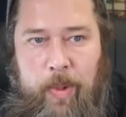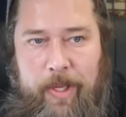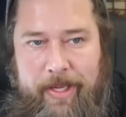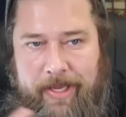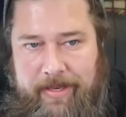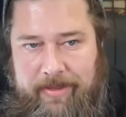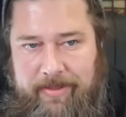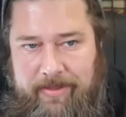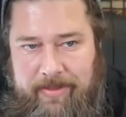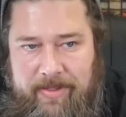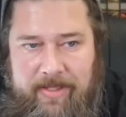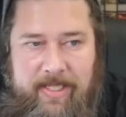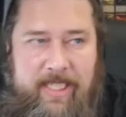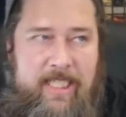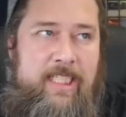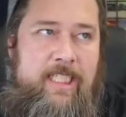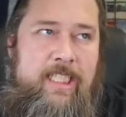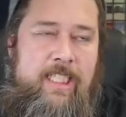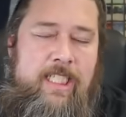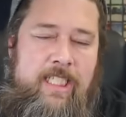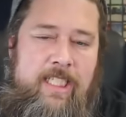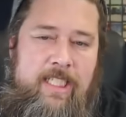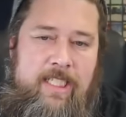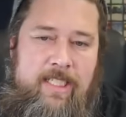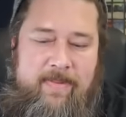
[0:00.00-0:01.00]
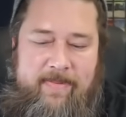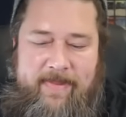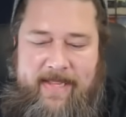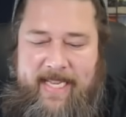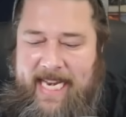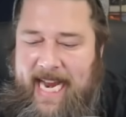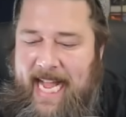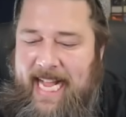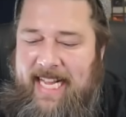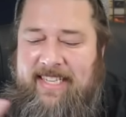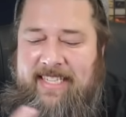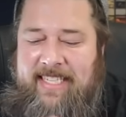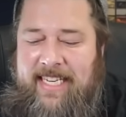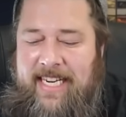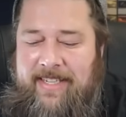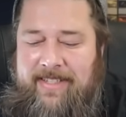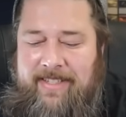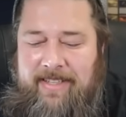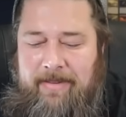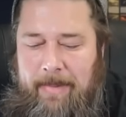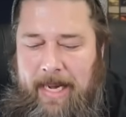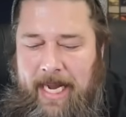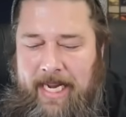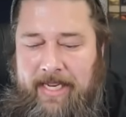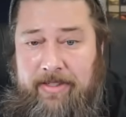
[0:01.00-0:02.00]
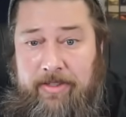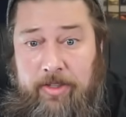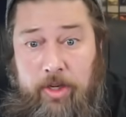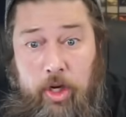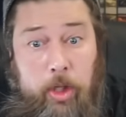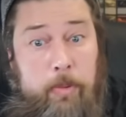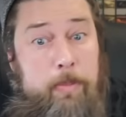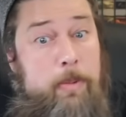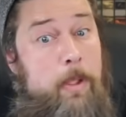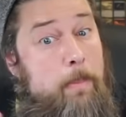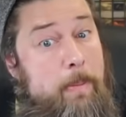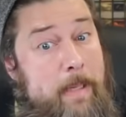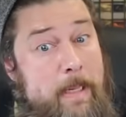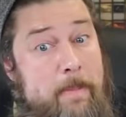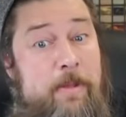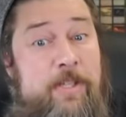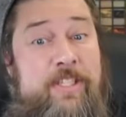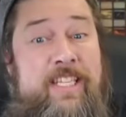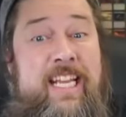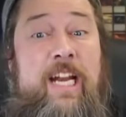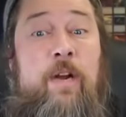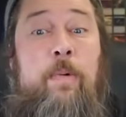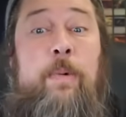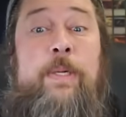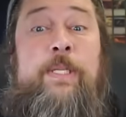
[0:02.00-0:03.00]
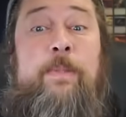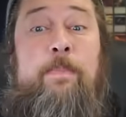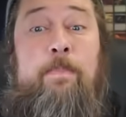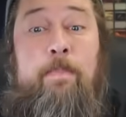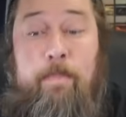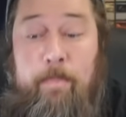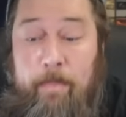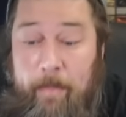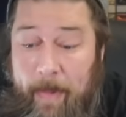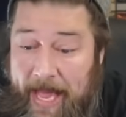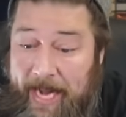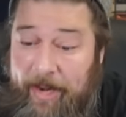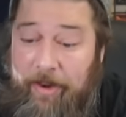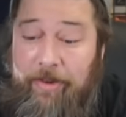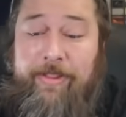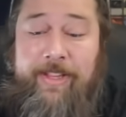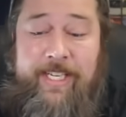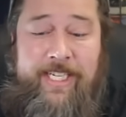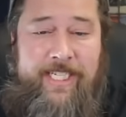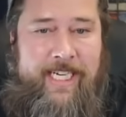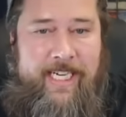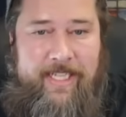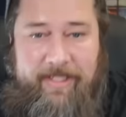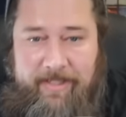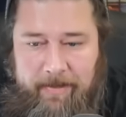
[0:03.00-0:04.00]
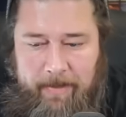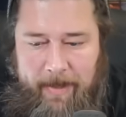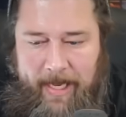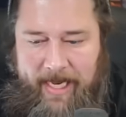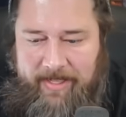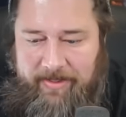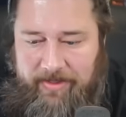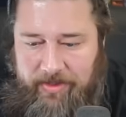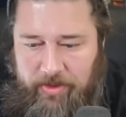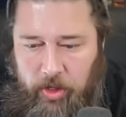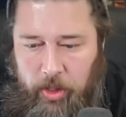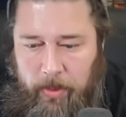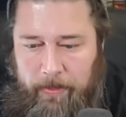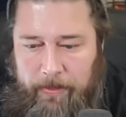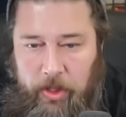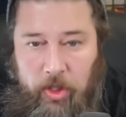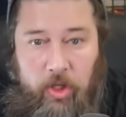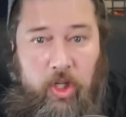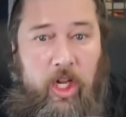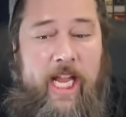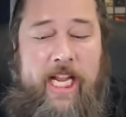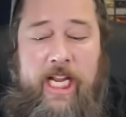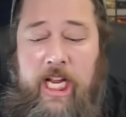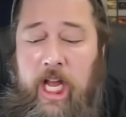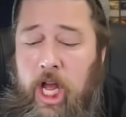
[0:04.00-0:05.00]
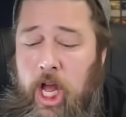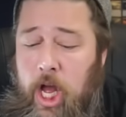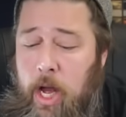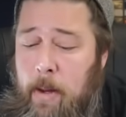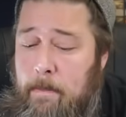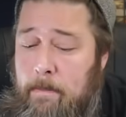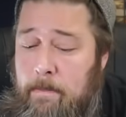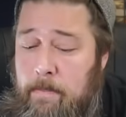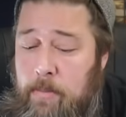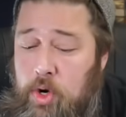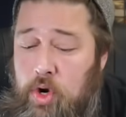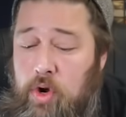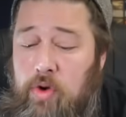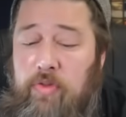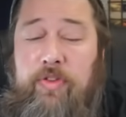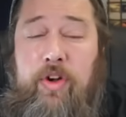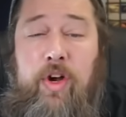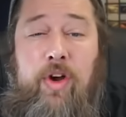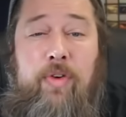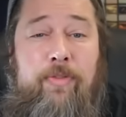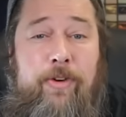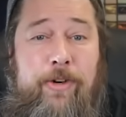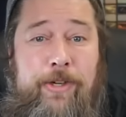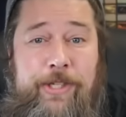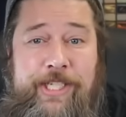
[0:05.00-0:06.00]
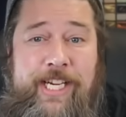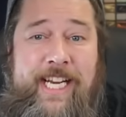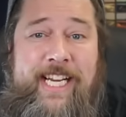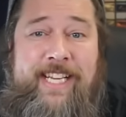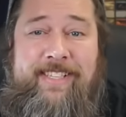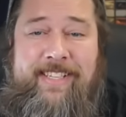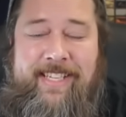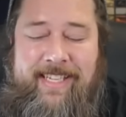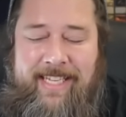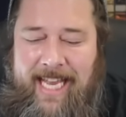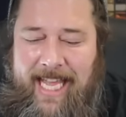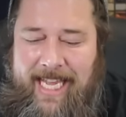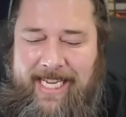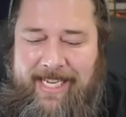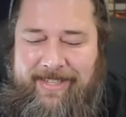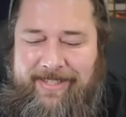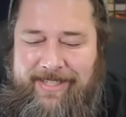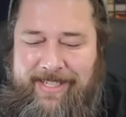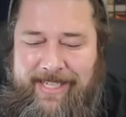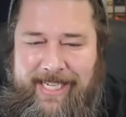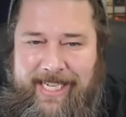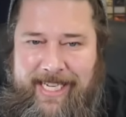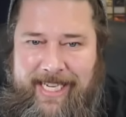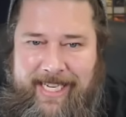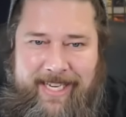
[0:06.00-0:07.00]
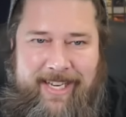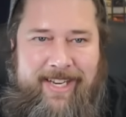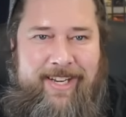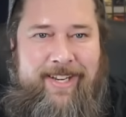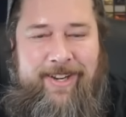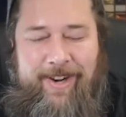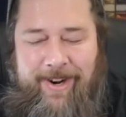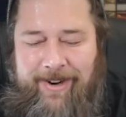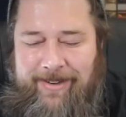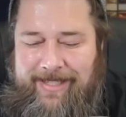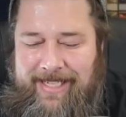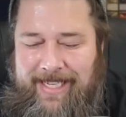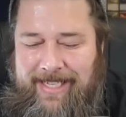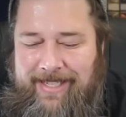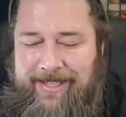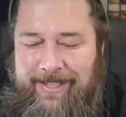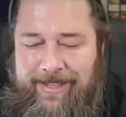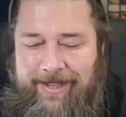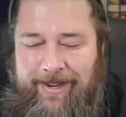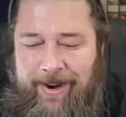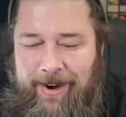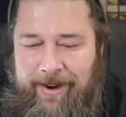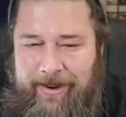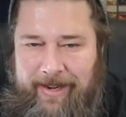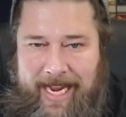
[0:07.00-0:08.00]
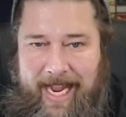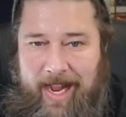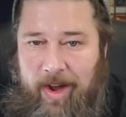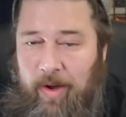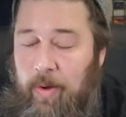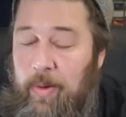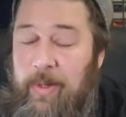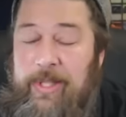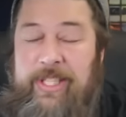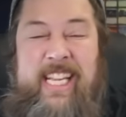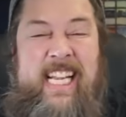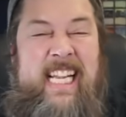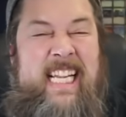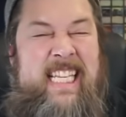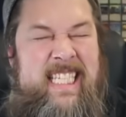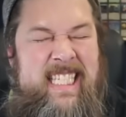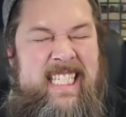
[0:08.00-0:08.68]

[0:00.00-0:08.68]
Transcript: was the next Jace the Mind Sculptor. People said it was better than Jace the Mind Sculptor. Like, move over Jason Legacy. Narset's the card now. It was like a